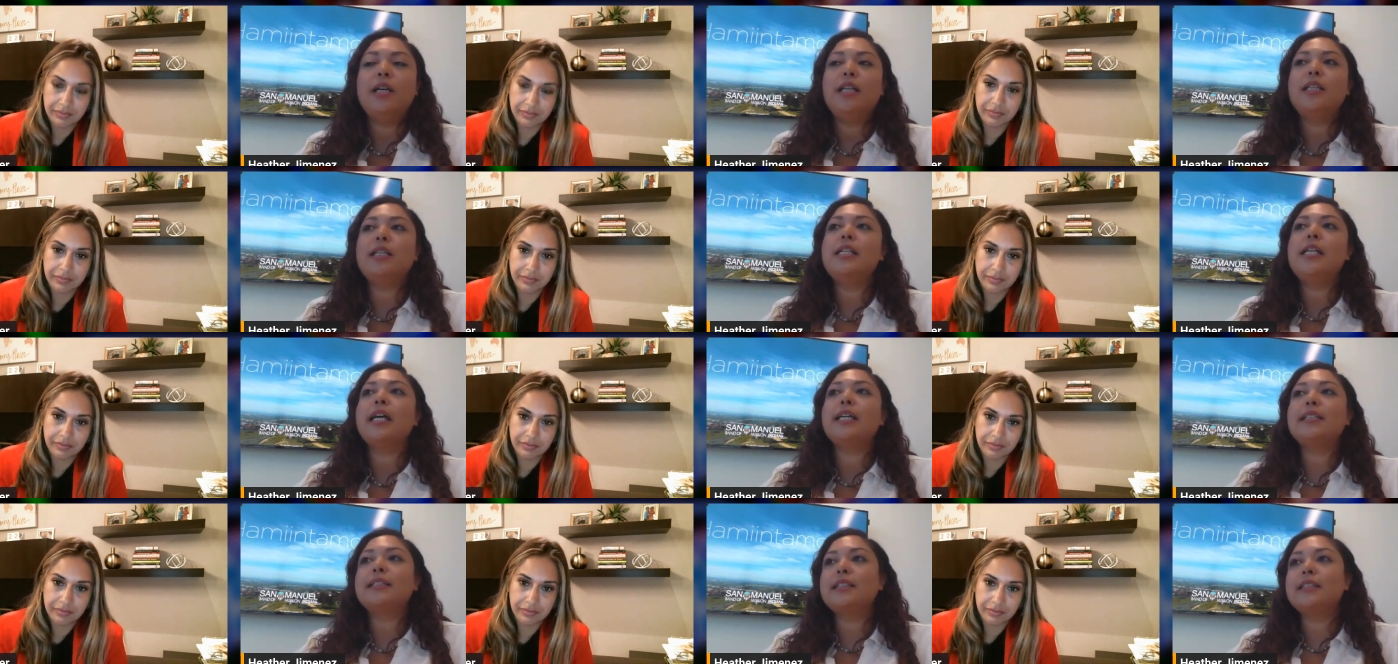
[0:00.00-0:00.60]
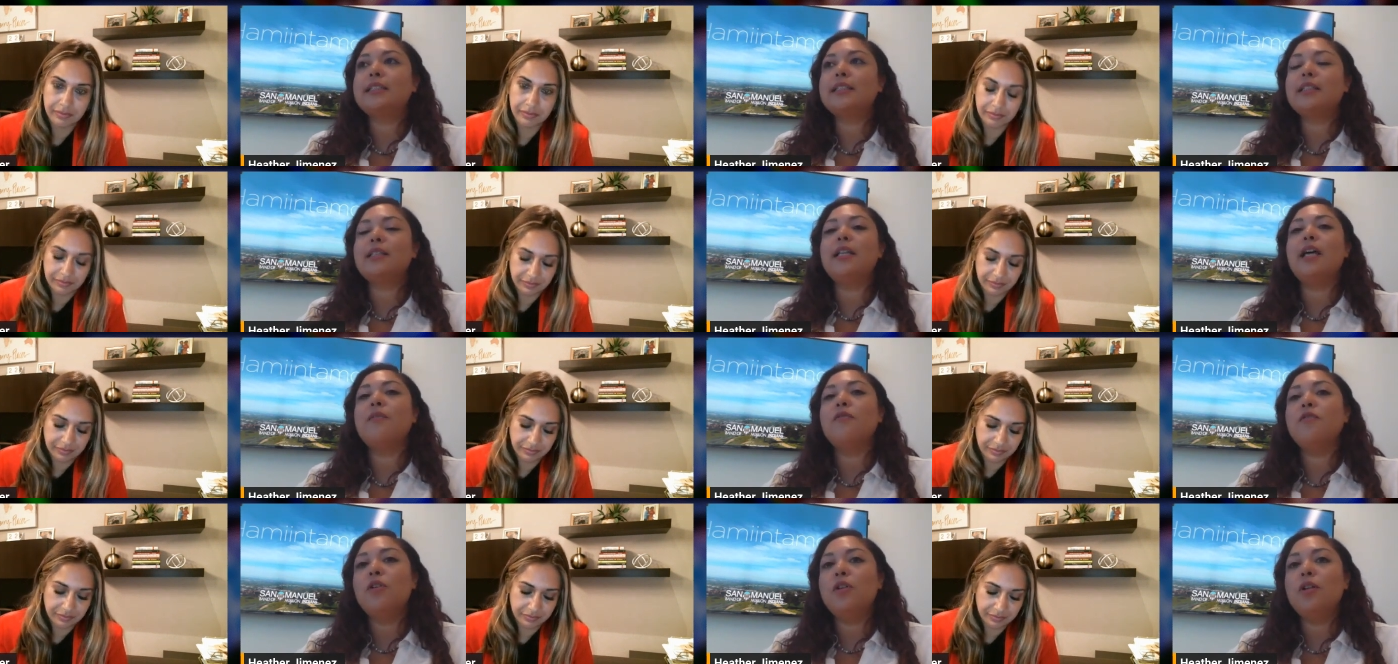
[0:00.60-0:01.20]
Speaker 1: the next
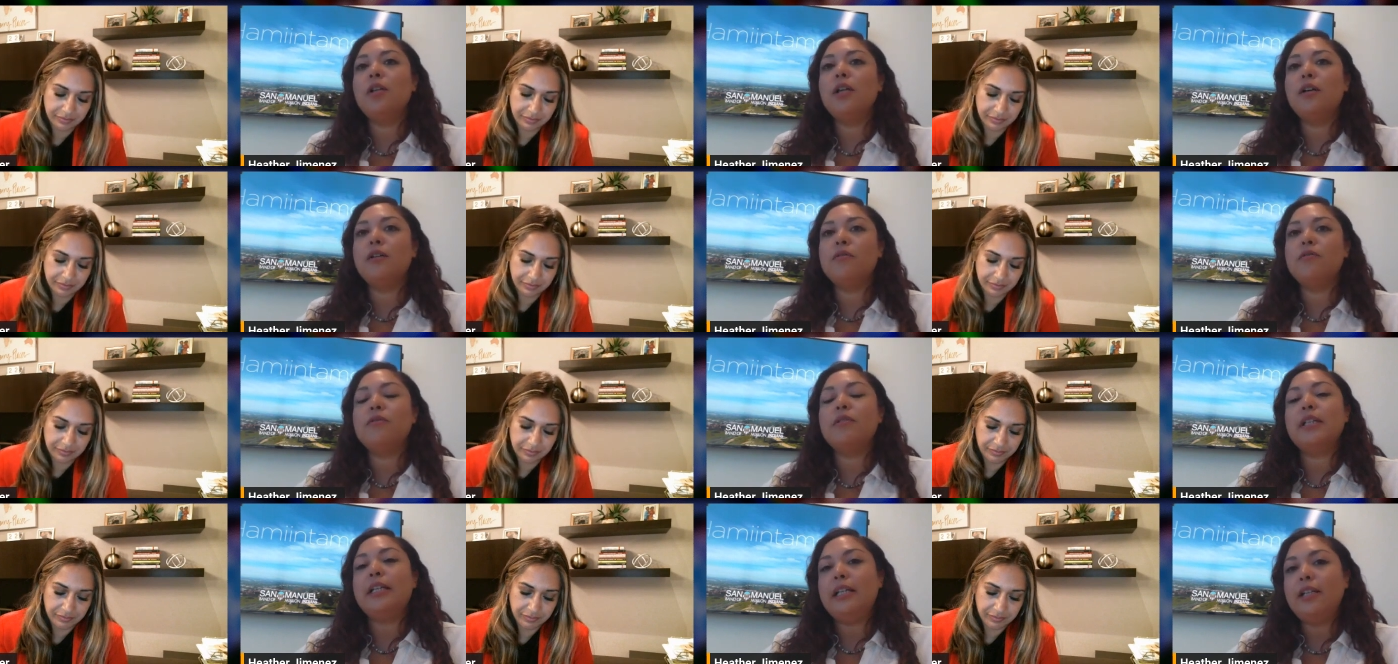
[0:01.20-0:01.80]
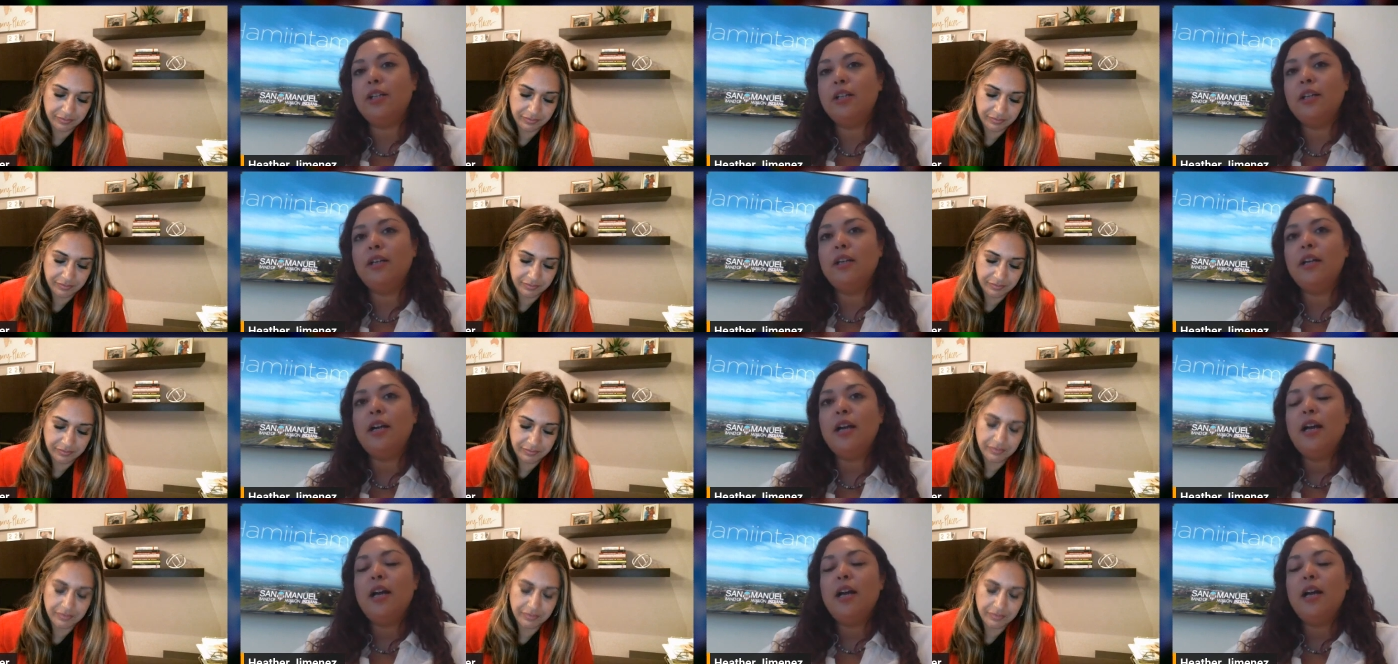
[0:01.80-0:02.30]
level of leader.